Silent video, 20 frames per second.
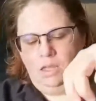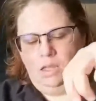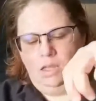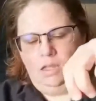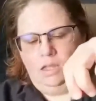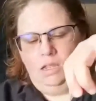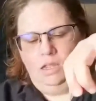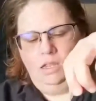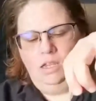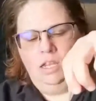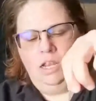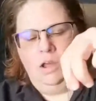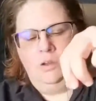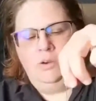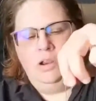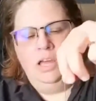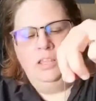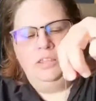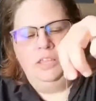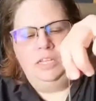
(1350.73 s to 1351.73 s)

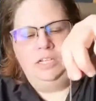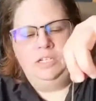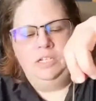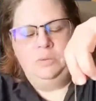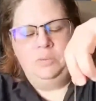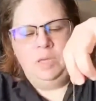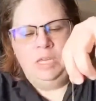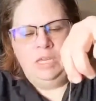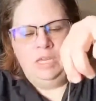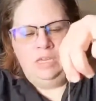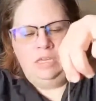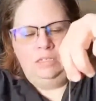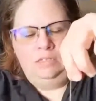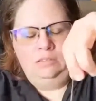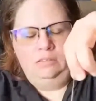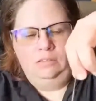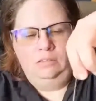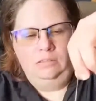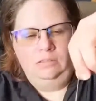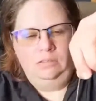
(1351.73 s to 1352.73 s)
nothing to be
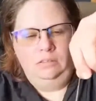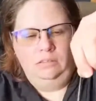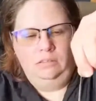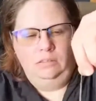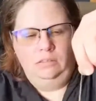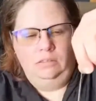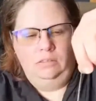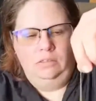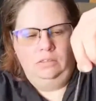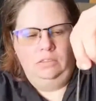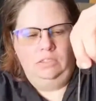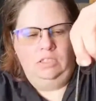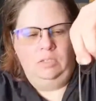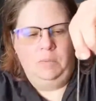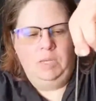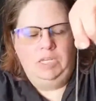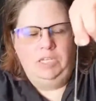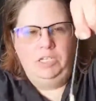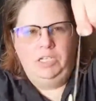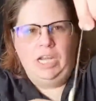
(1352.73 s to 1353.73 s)

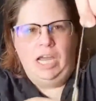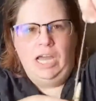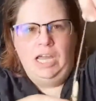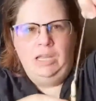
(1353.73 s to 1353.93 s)
shy